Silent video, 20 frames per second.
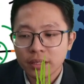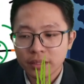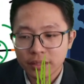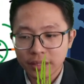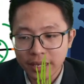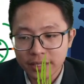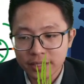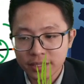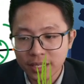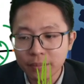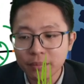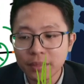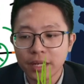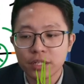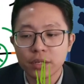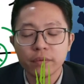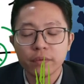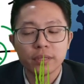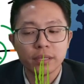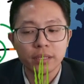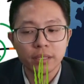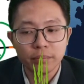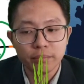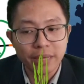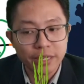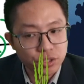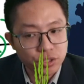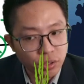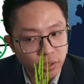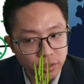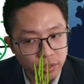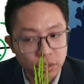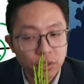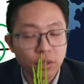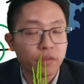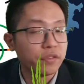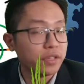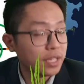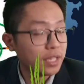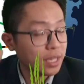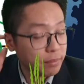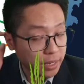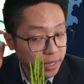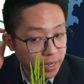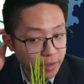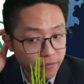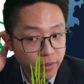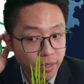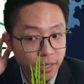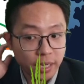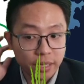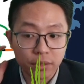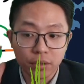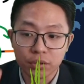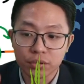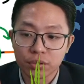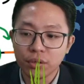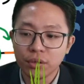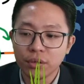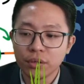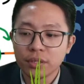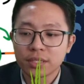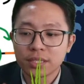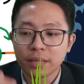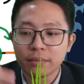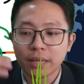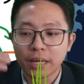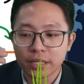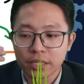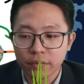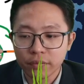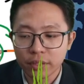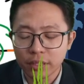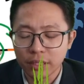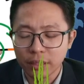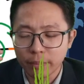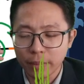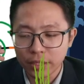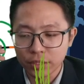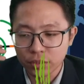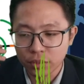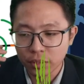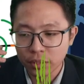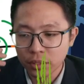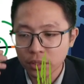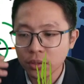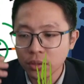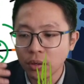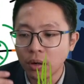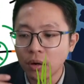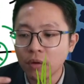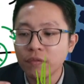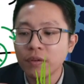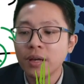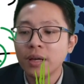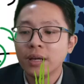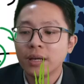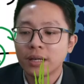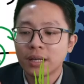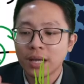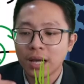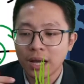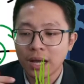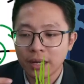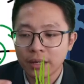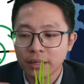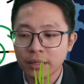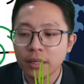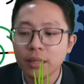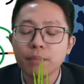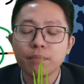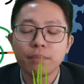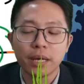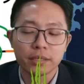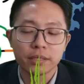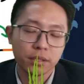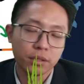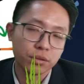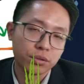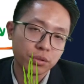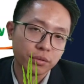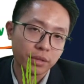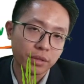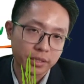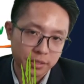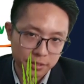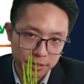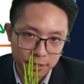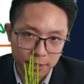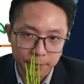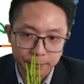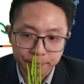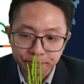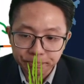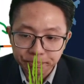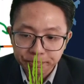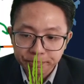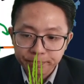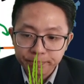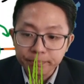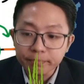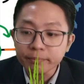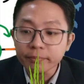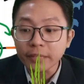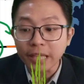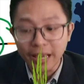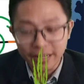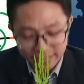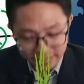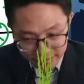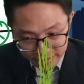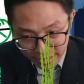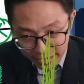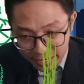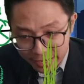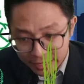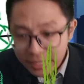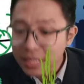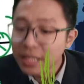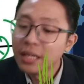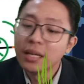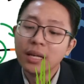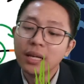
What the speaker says: that same direction with the majority of EMF, and also same direction with the majority of current passing through resistor. Understand?